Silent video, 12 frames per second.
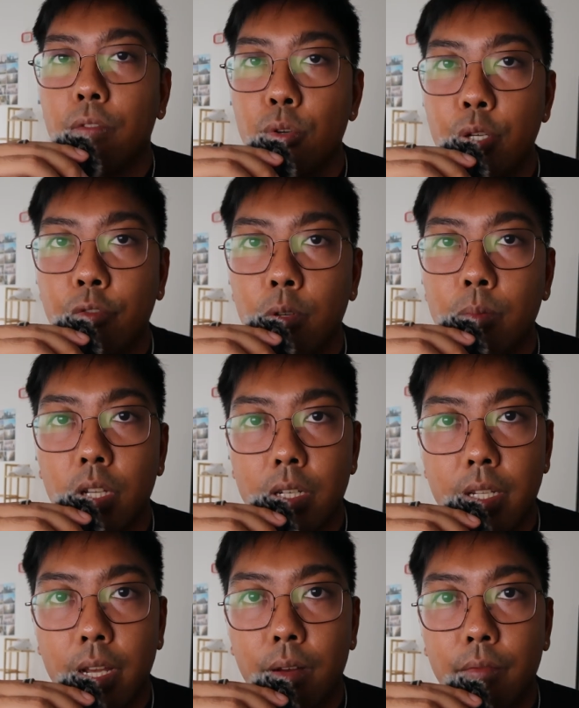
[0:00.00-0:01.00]
Fujifilm
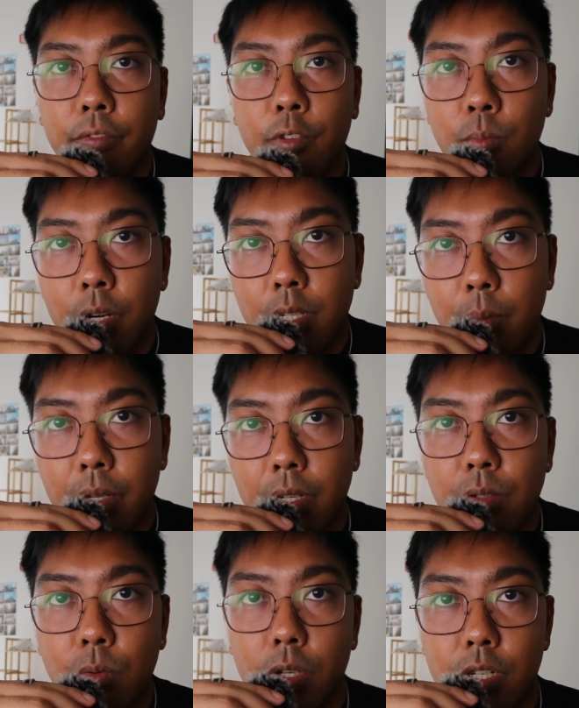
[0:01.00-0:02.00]
does have film
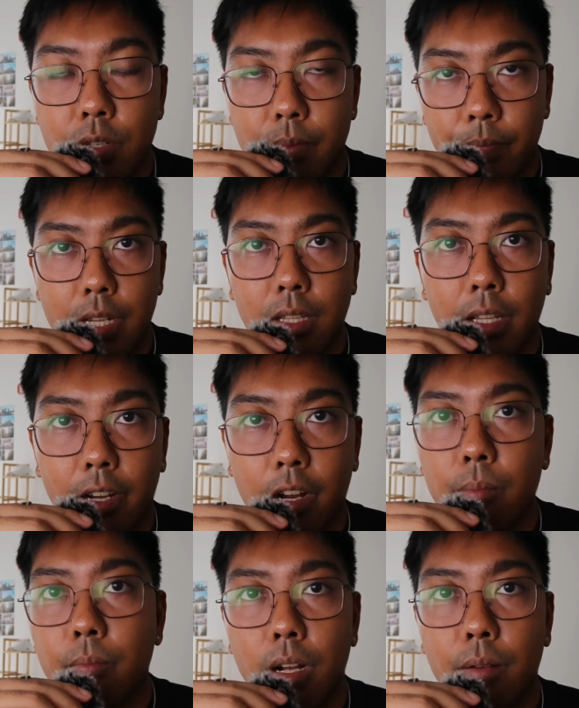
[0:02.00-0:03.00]
recipes, which has a leg
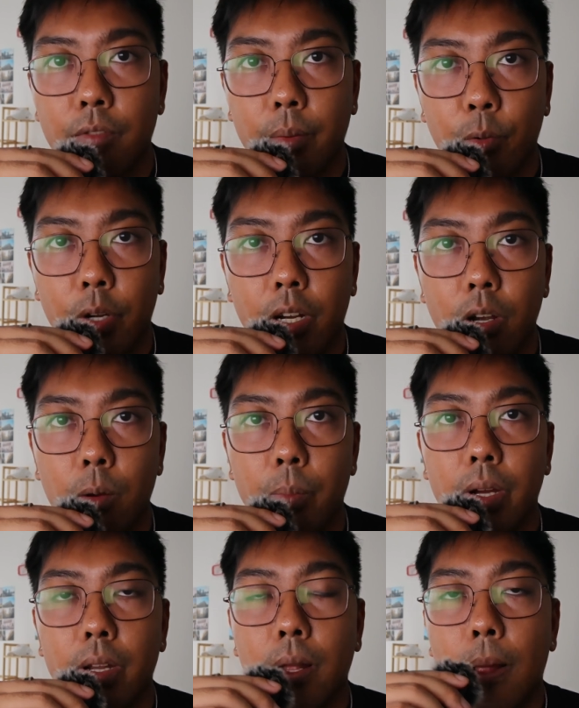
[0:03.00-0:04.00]
up from the Ricoh,
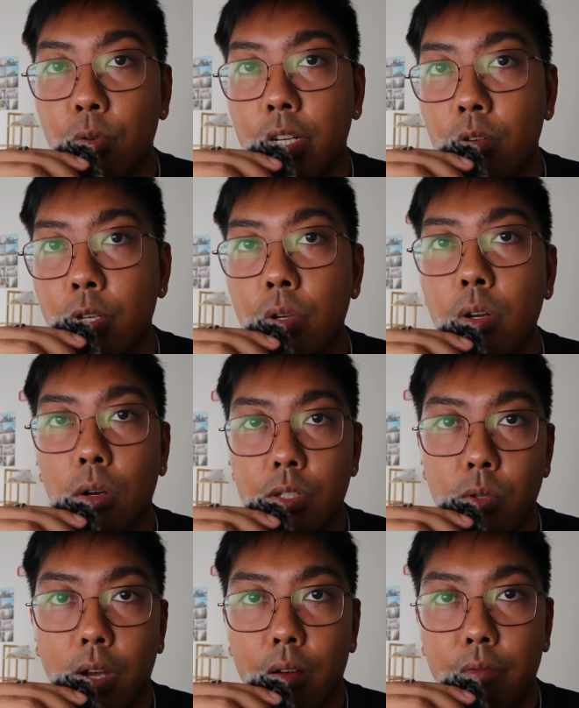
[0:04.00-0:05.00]
but with the Ricoh, you can
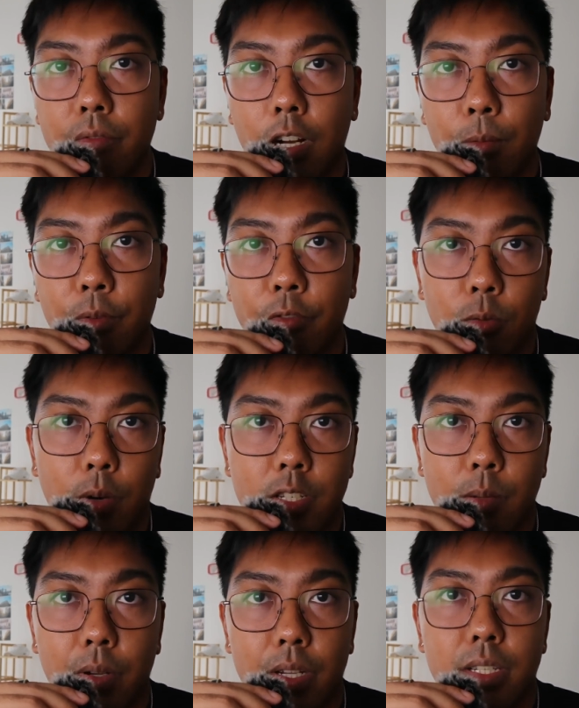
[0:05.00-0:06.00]
also have a couple film
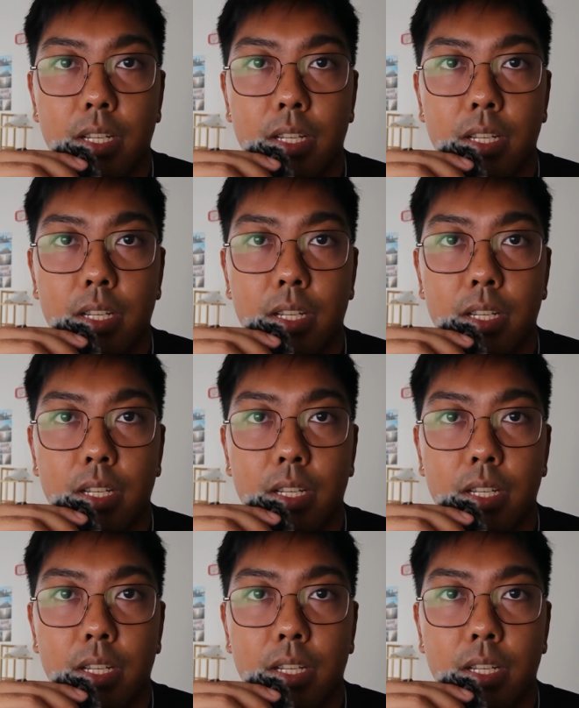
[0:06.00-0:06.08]
recipes.